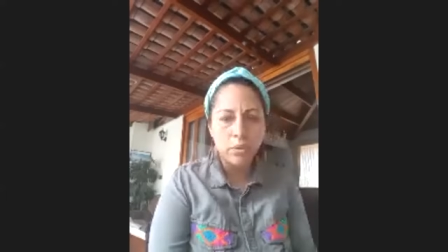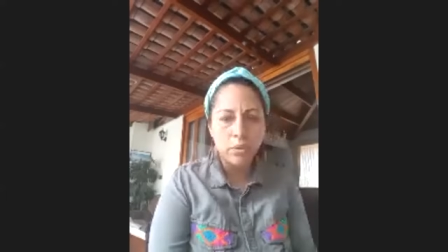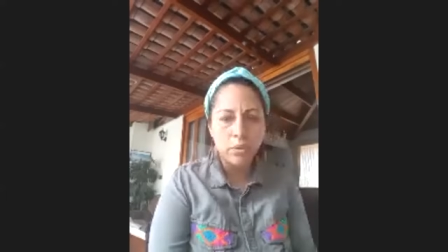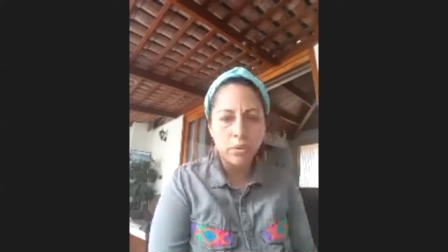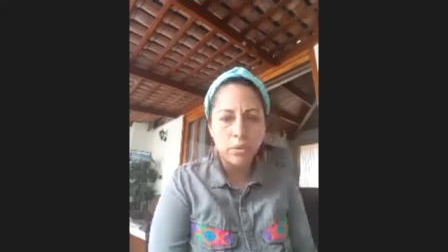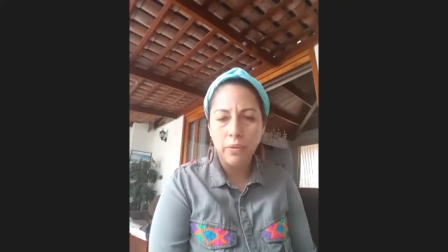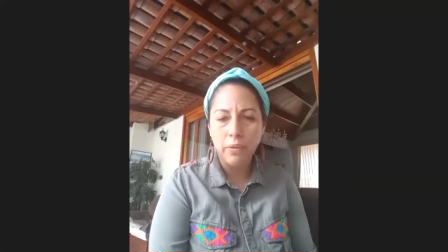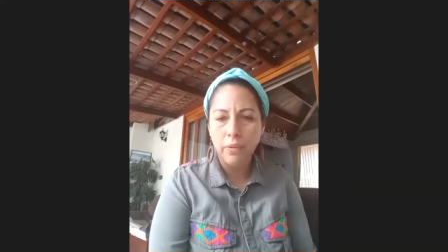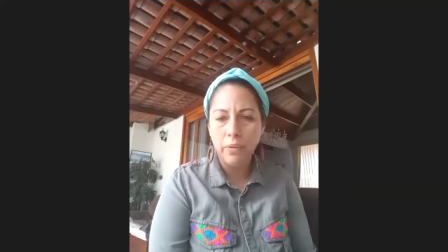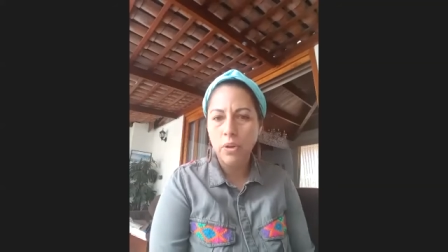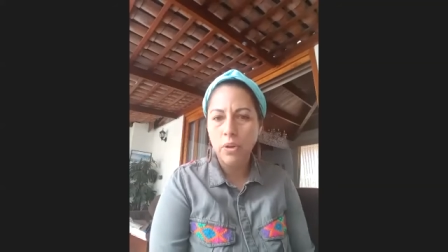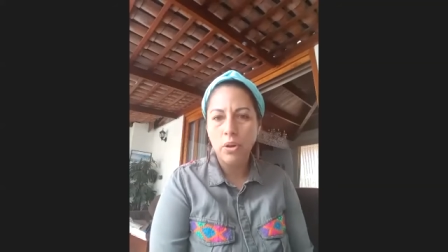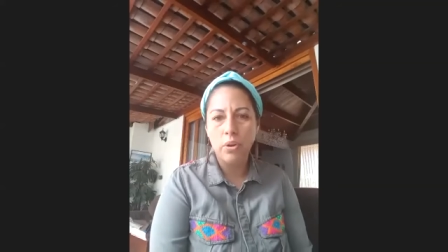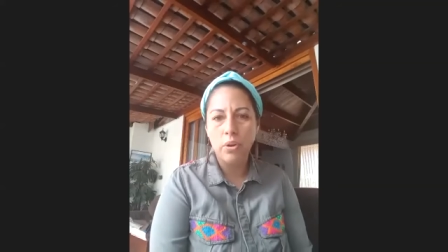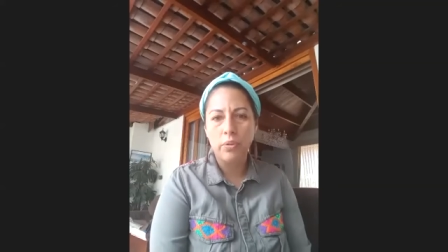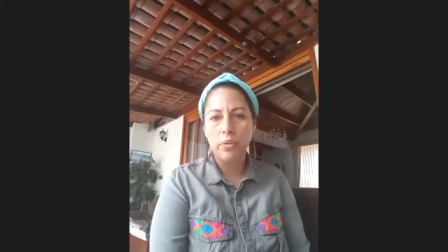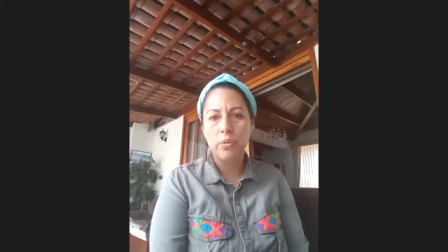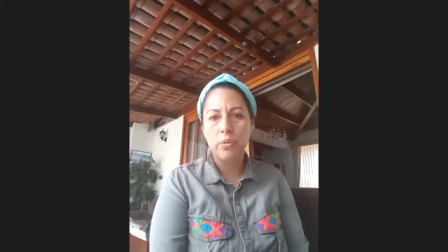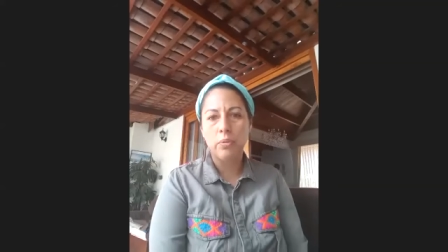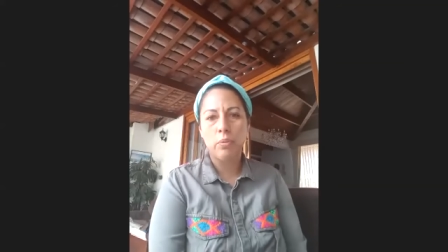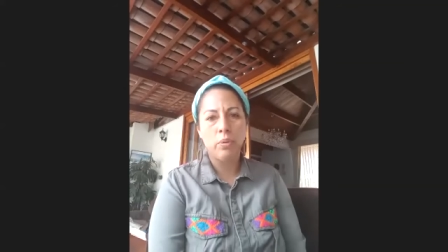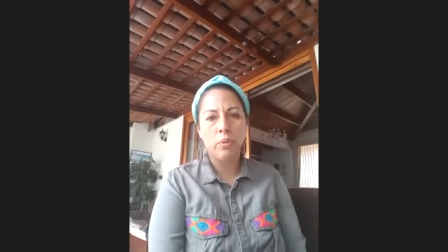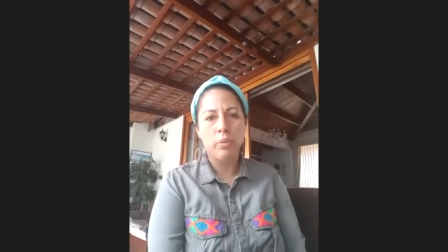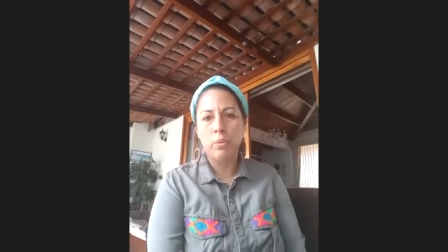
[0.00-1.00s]
course. So
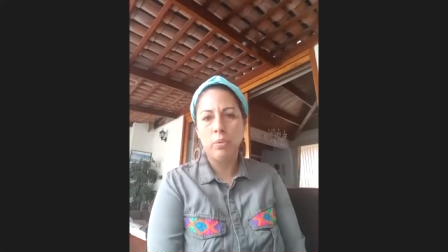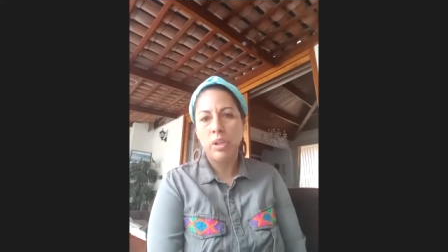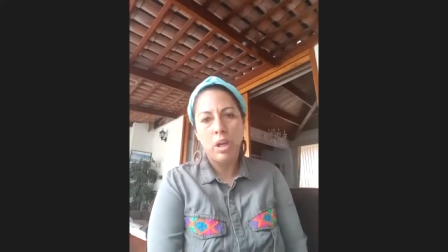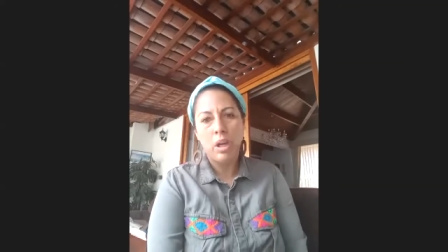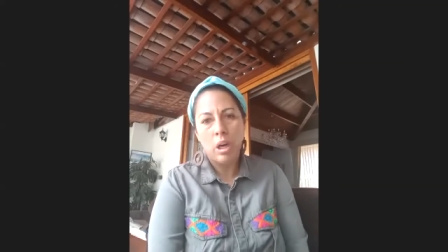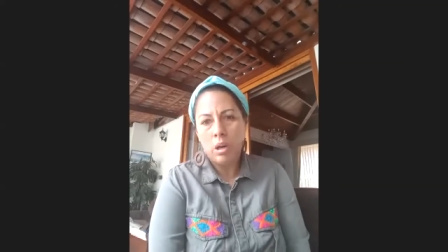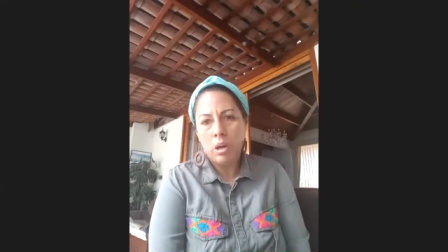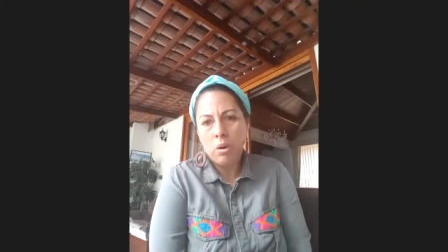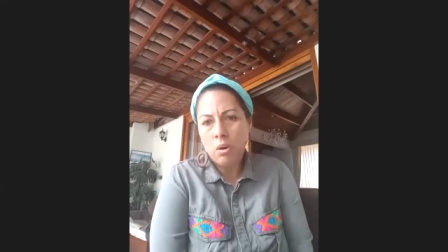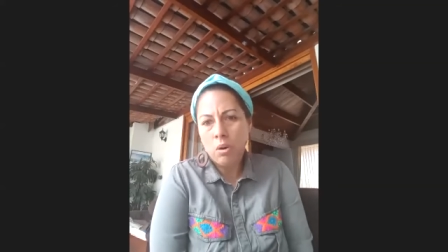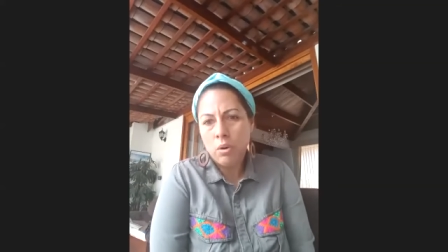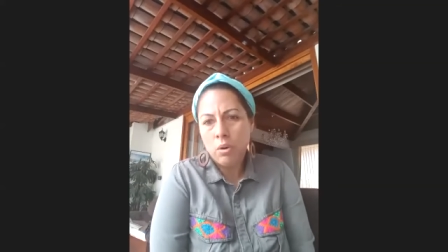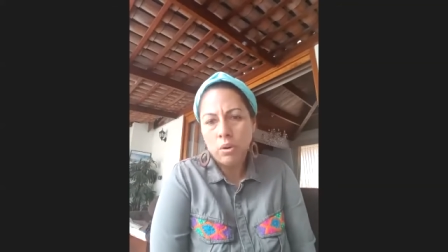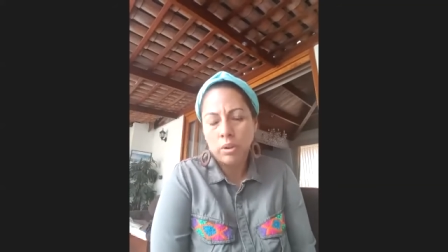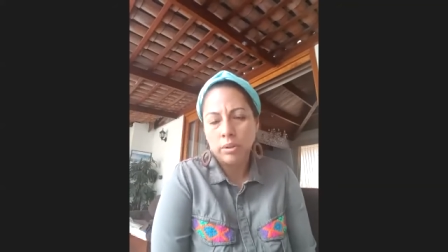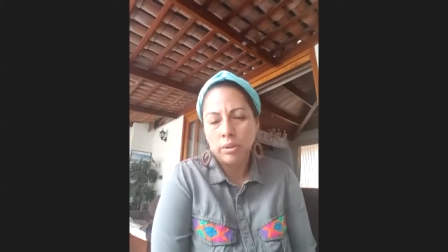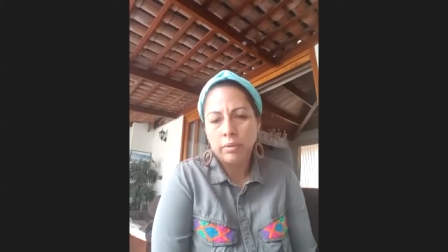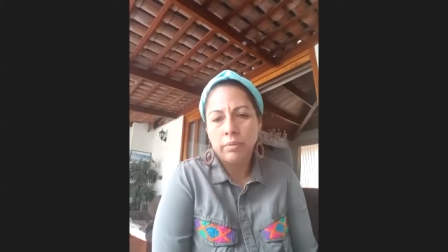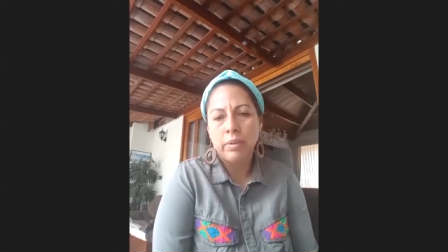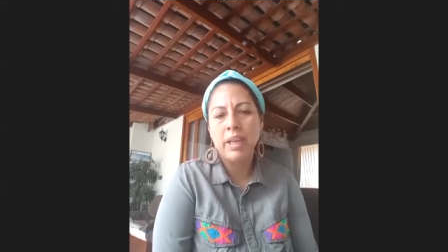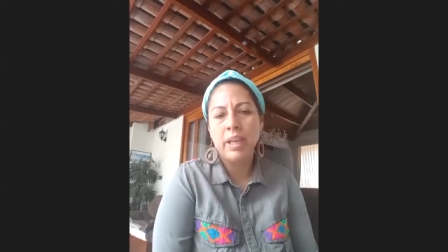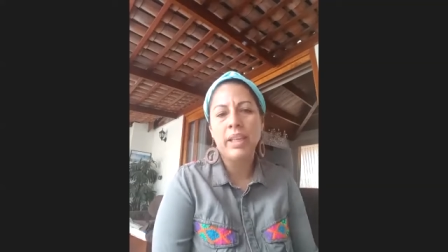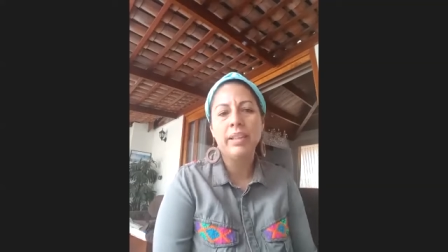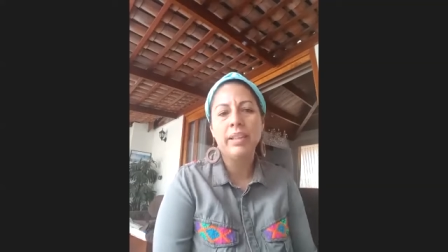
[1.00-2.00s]
we are all
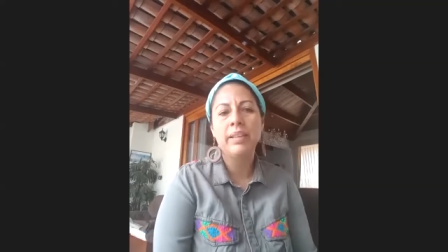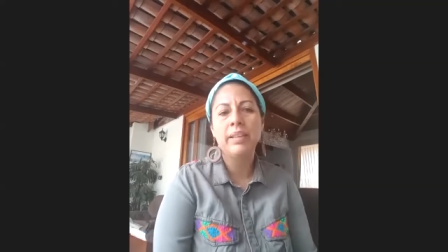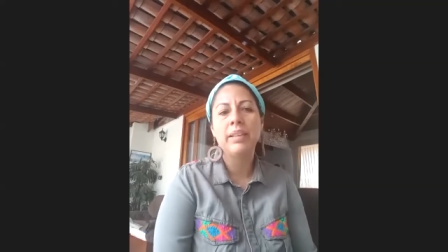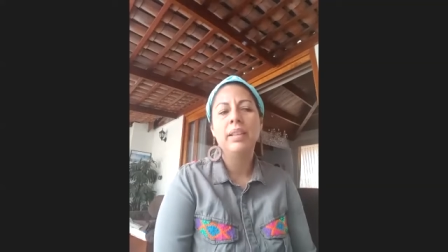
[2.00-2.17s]
right.